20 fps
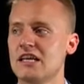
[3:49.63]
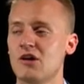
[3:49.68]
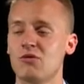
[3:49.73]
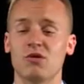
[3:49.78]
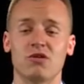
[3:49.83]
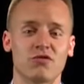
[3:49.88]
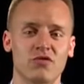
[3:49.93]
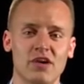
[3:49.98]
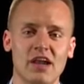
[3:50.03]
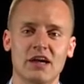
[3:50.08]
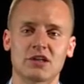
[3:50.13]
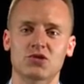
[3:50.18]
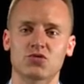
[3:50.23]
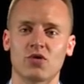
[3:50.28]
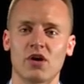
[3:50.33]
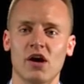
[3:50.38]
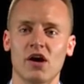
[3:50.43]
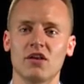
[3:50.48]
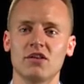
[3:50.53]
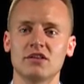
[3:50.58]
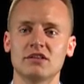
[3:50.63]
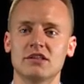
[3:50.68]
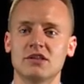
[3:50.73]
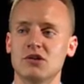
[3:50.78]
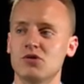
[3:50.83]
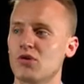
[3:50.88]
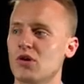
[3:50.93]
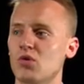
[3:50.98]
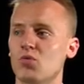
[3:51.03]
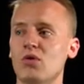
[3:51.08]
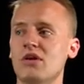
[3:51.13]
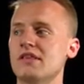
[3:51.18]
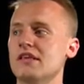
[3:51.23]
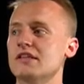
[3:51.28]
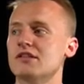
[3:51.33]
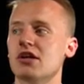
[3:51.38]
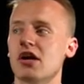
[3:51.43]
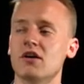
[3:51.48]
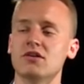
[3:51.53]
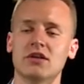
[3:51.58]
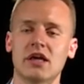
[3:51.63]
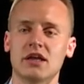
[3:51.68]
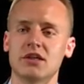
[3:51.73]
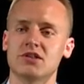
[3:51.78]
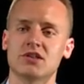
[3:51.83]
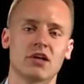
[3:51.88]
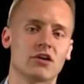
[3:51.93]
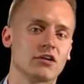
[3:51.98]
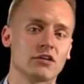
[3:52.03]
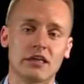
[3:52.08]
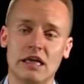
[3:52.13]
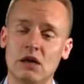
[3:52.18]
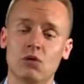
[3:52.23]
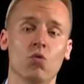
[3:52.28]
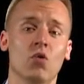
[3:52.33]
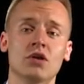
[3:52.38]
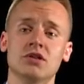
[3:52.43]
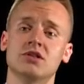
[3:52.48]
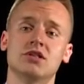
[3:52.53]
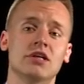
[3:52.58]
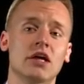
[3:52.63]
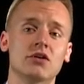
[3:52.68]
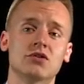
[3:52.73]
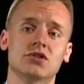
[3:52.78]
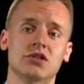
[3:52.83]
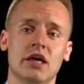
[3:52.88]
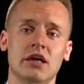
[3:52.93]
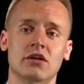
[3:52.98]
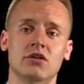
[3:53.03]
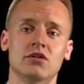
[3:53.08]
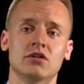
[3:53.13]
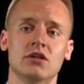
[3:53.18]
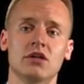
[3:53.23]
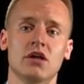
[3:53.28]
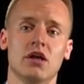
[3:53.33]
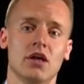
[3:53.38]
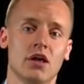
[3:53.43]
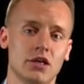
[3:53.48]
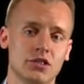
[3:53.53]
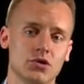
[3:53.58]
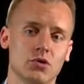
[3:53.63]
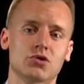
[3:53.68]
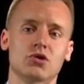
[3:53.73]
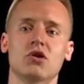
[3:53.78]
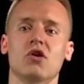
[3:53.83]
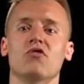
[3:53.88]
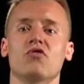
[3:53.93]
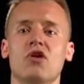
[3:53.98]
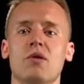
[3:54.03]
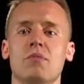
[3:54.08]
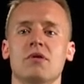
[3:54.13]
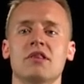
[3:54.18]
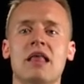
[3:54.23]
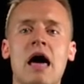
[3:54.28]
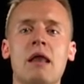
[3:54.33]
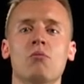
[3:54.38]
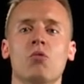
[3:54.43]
With VxRail, you can win the entire data center in one sales cycle. So it's going to free up a lot